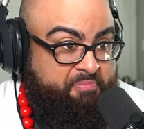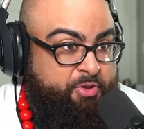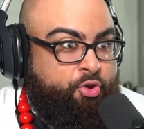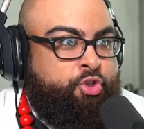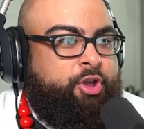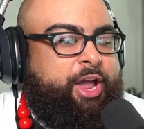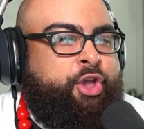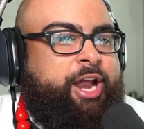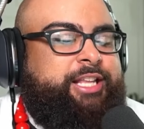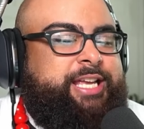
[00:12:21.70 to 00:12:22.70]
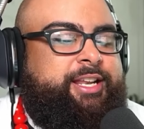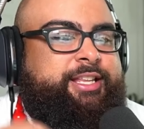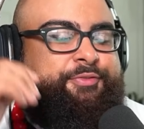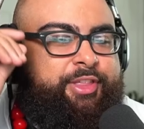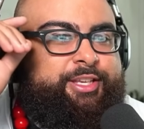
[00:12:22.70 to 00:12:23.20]
You you get you got a
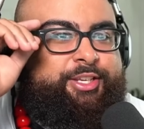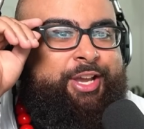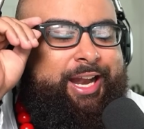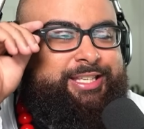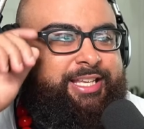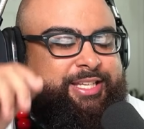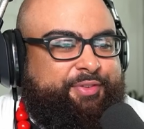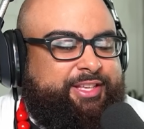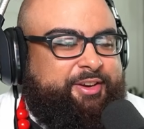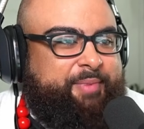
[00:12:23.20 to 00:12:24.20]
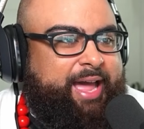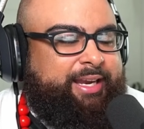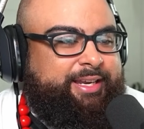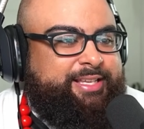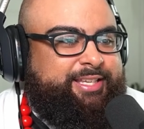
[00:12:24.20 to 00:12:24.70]
tendency for the you got a tendency for the
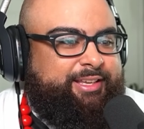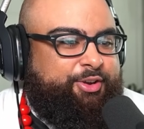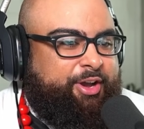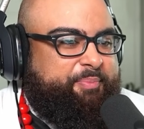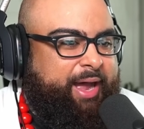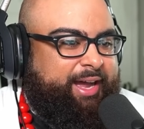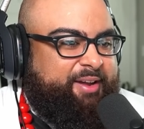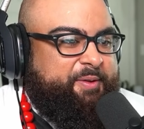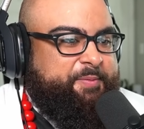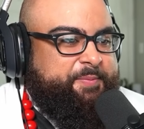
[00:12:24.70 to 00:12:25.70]
dramaticness, you Bob.